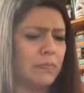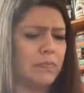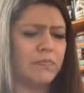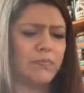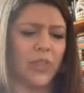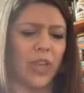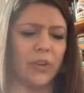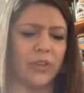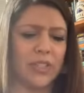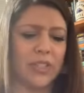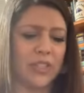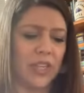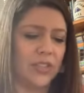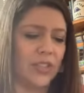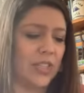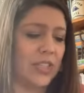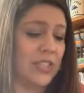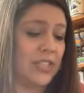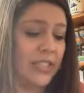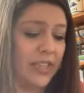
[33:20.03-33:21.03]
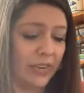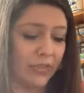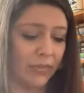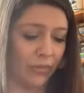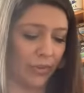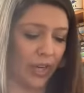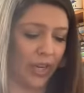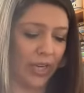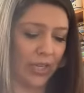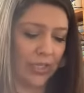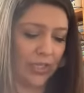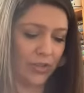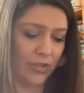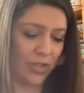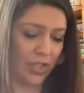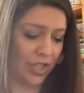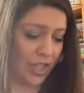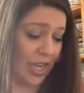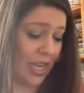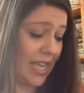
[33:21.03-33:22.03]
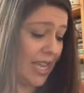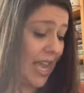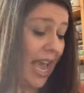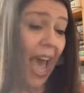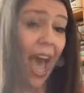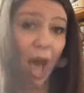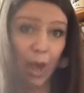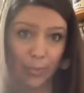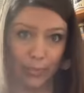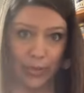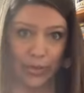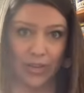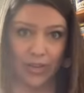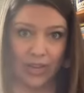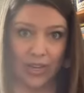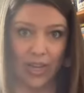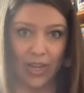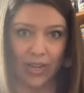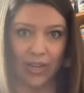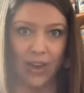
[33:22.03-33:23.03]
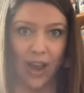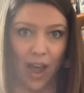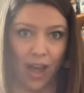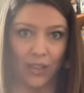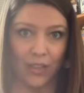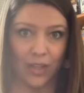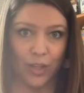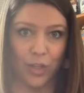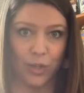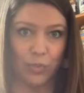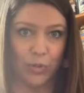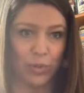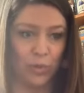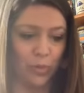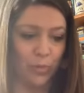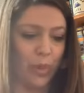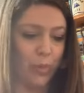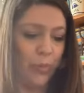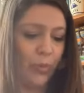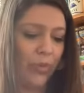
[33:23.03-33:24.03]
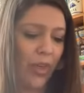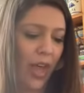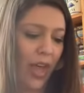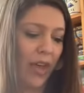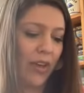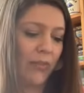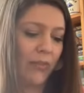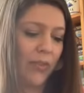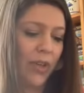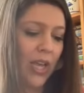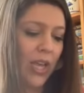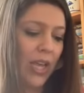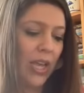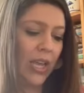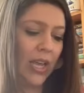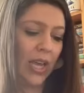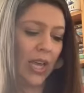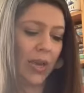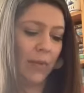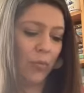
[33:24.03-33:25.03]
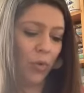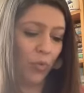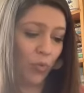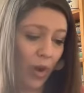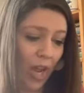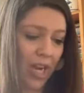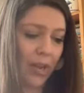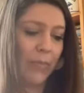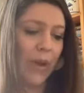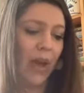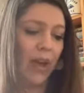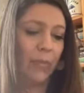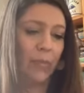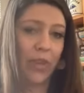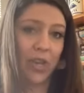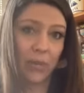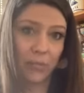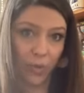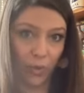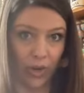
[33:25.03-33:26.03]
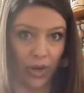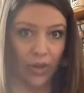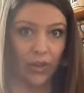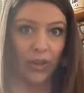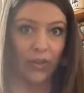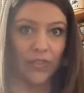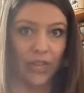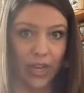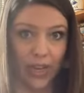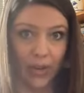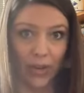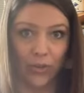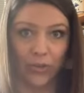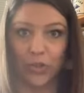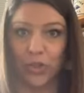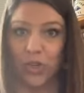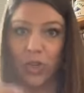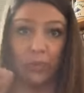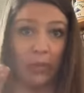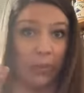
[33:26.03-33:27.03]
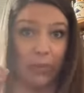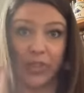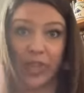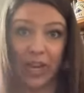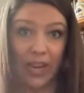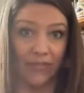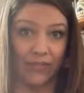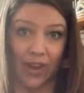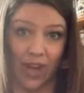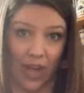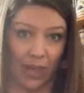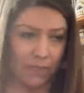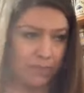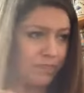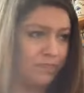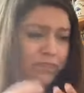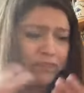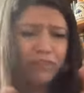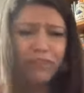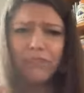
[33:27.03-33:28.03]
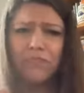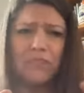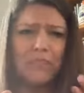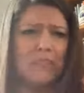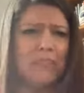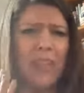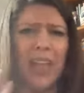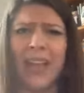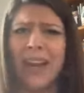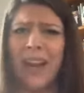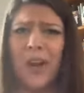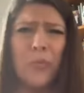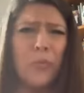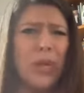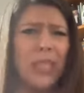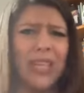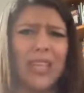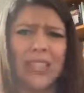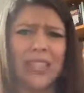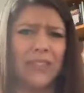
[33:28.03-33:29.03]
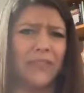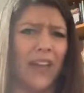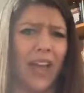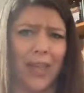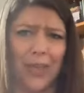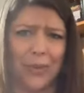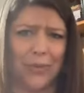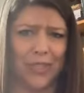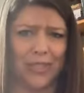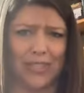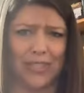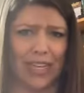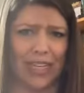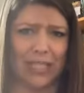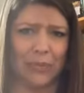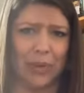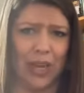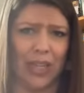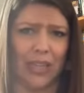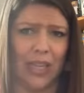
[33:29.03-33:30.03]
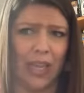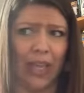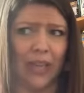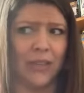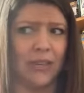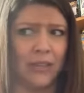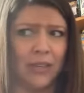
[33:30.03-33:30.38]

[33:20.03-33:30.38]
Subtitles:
there's such a gap in knowledge between people that have read about and become critical of diet culture and people that have not. And I don't mean that as a values assessment. Like,